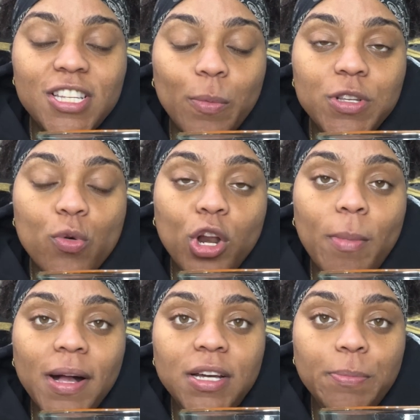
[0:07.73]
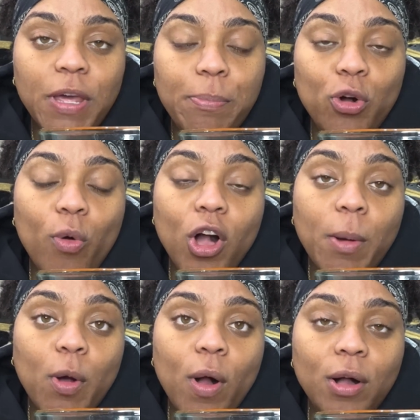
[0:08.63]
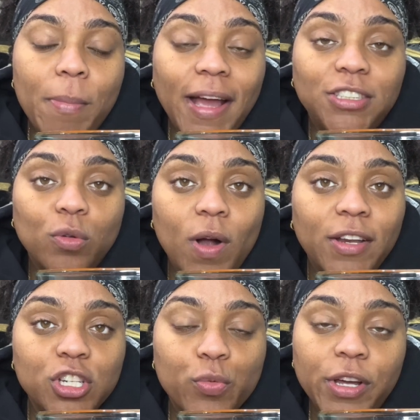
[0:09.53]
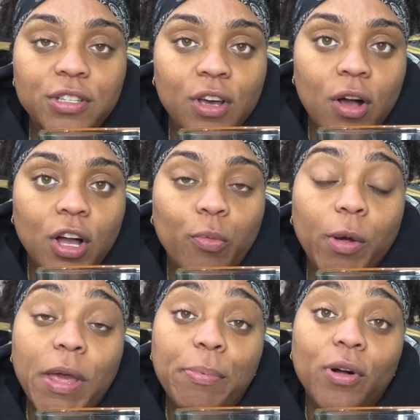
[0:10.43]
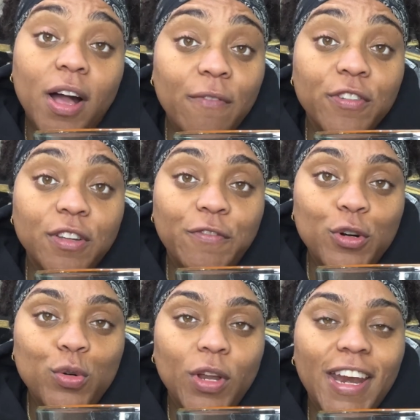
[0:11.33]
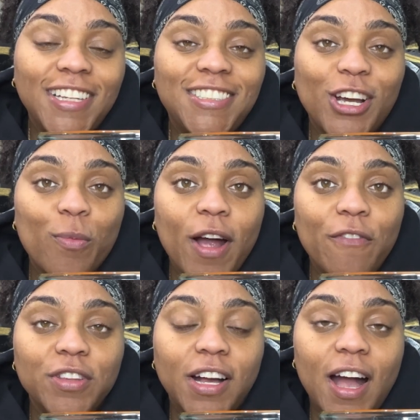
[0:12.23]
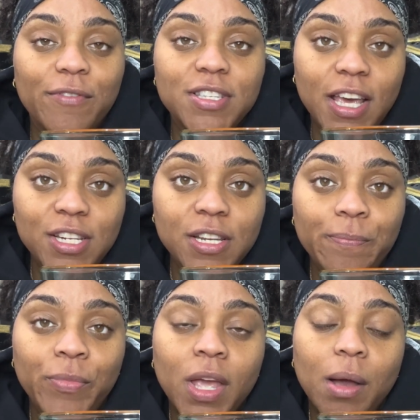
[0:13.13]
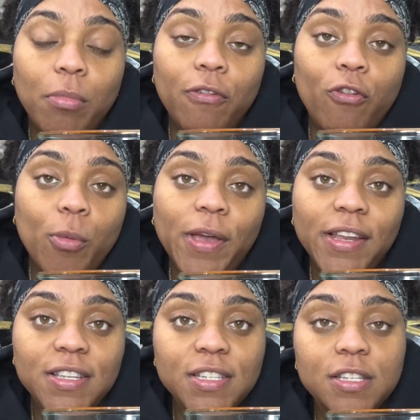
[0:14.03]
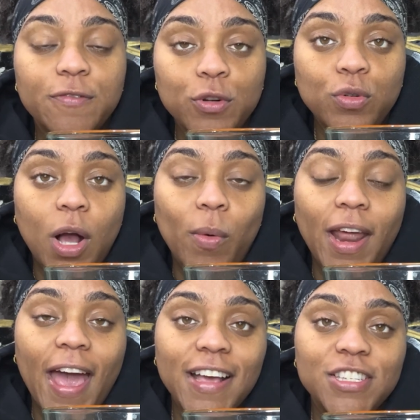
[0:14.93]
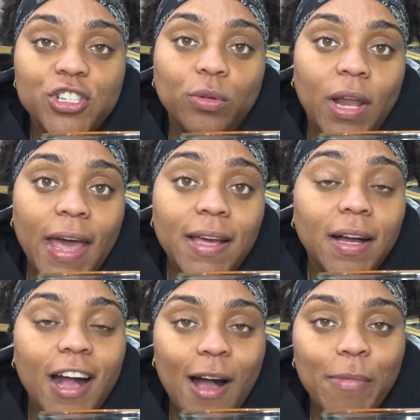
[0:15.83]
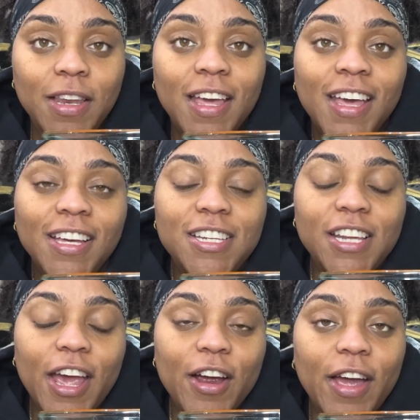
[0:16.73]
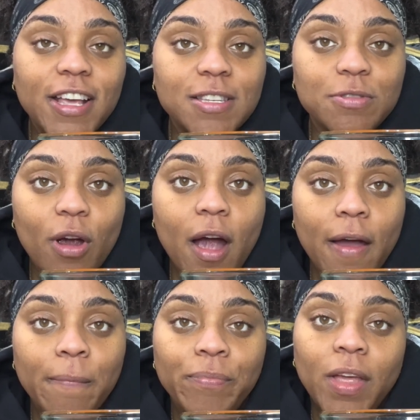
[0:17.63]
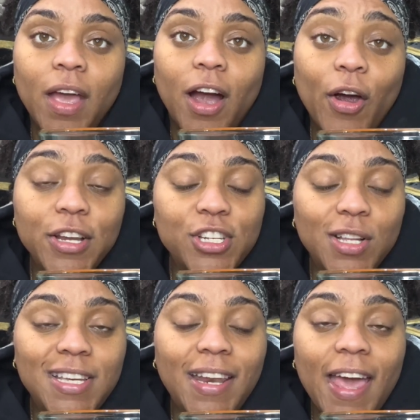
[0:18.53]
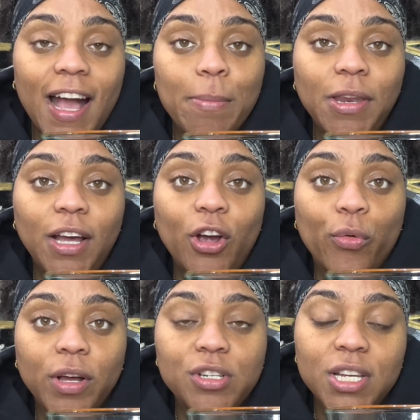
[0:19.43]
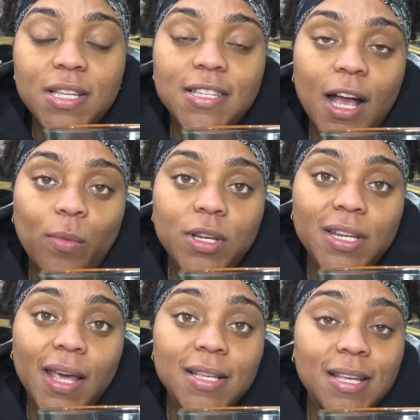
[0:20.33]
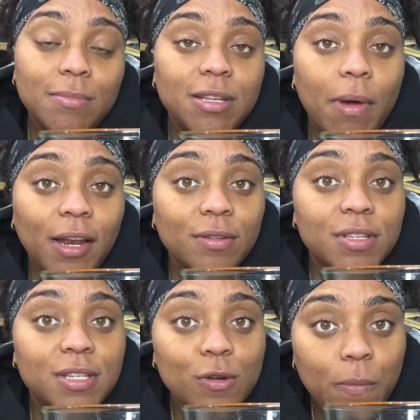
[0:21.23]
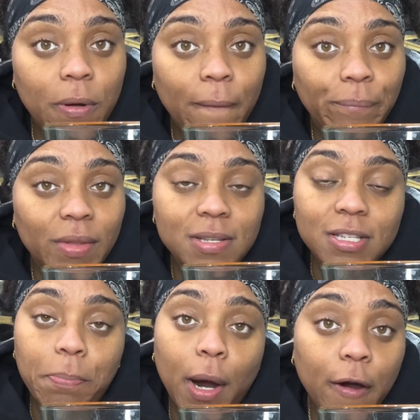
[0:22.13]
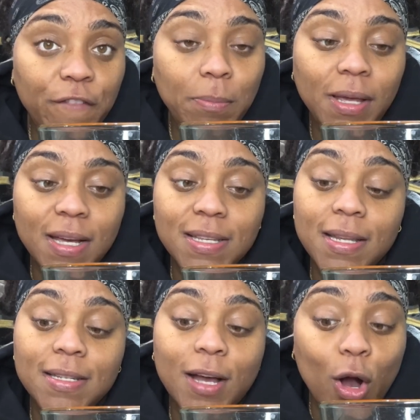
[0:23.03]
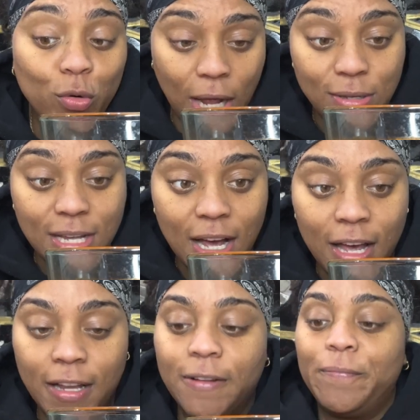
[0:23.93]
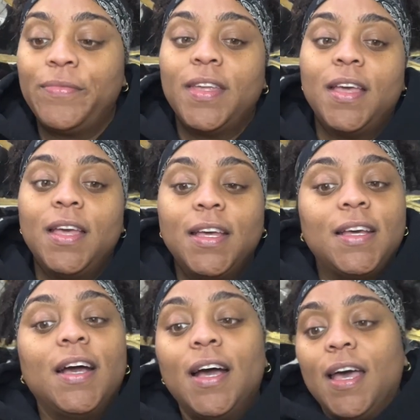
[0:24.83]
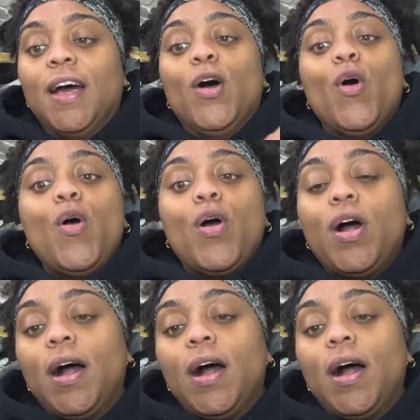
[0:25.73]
up? What's going on, my good people? Welcome back to Rhonda's Real Talk, where people come for the food and they stick around for the conversation. Before we get into this food, I want to ask that you like, comment, share, and subscribe. All right, y'all. Today I'm eating a grilled cheese sandwich and some tomato soup. This is perfect because it is cold outside. Woo!